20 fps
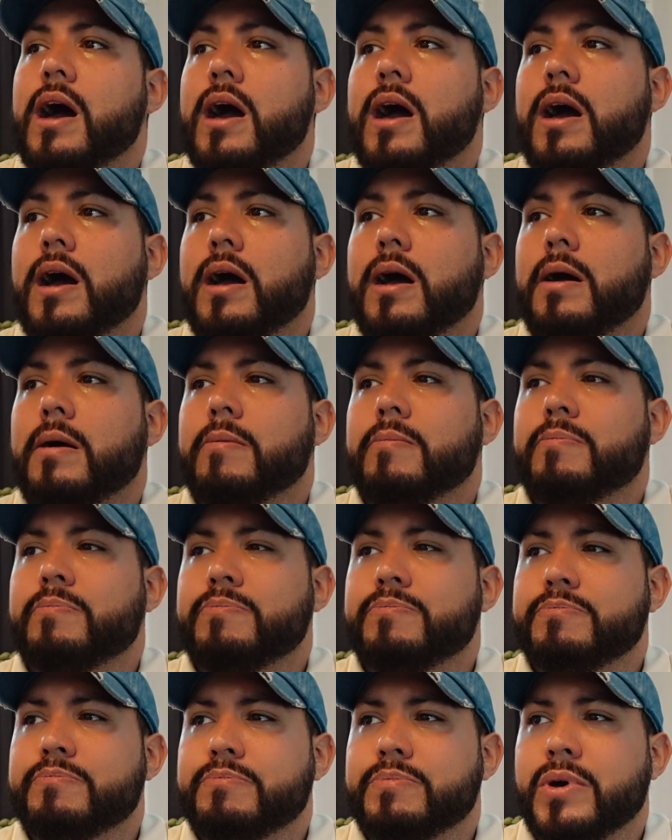
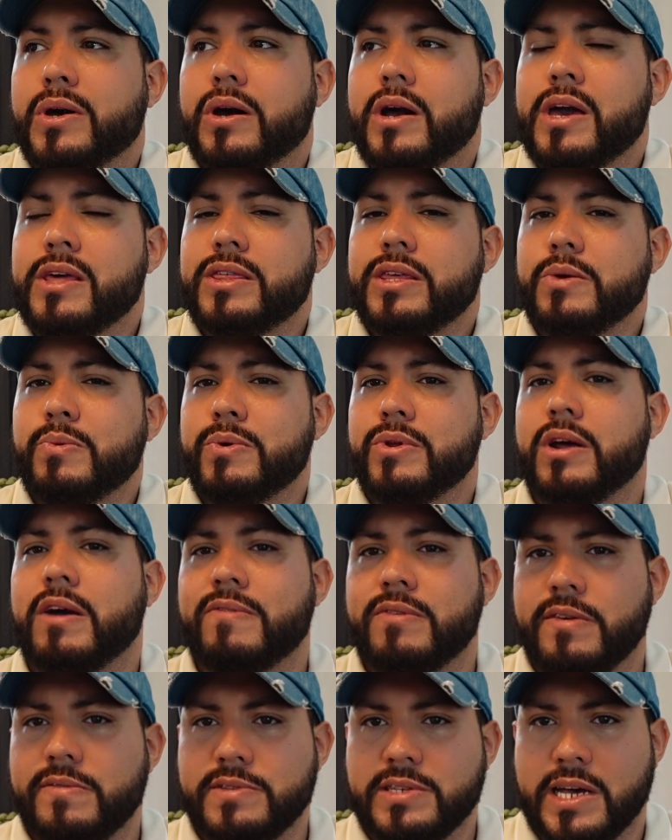But I think we don't have
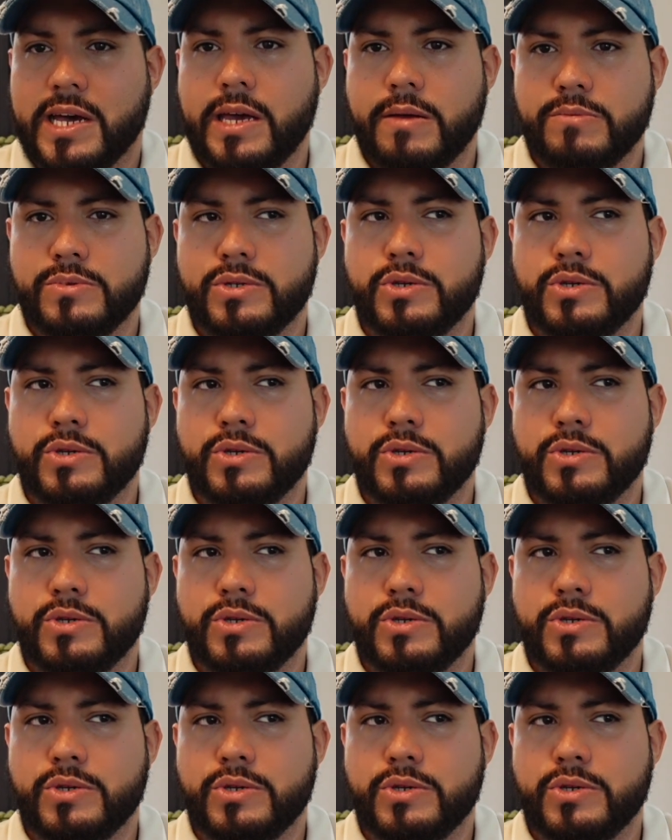enough time